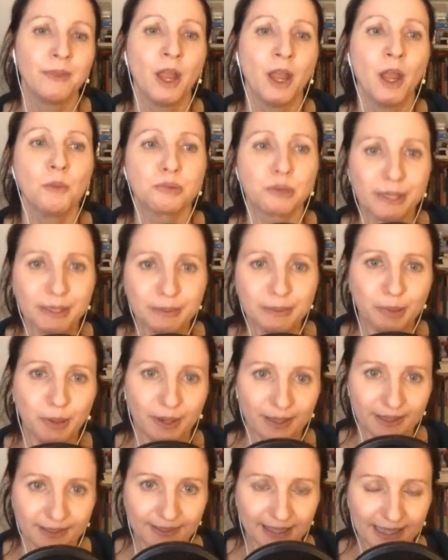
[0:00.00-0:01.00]
Print
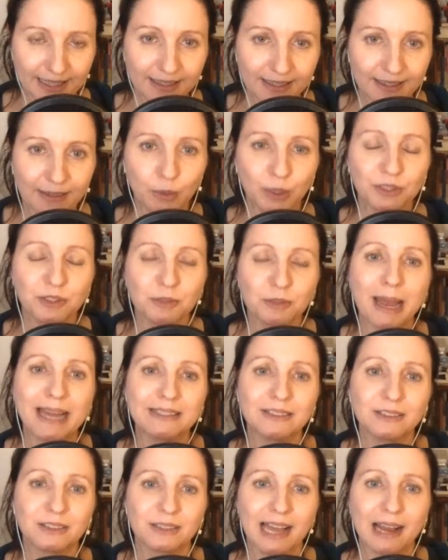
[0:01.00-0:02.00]
pricing will
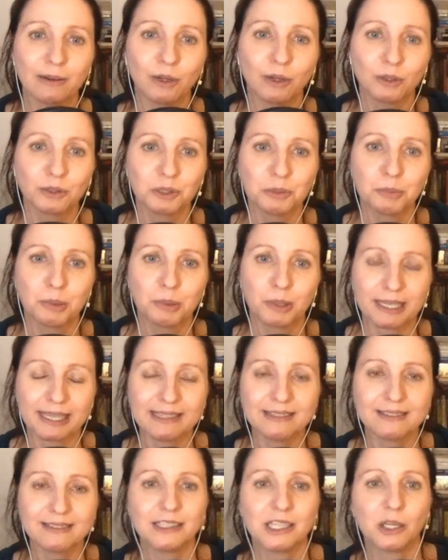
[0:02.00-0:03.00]
depend on how long the book
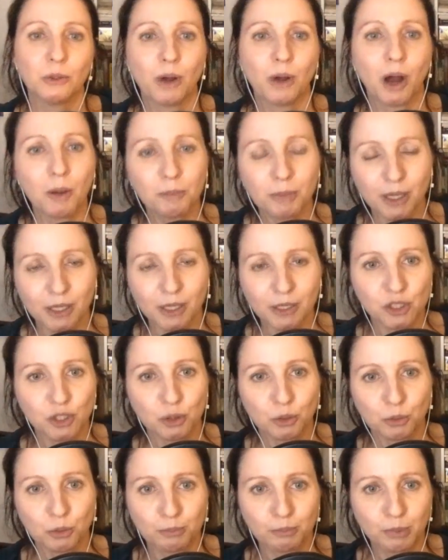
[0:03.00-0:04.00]
is and you upload your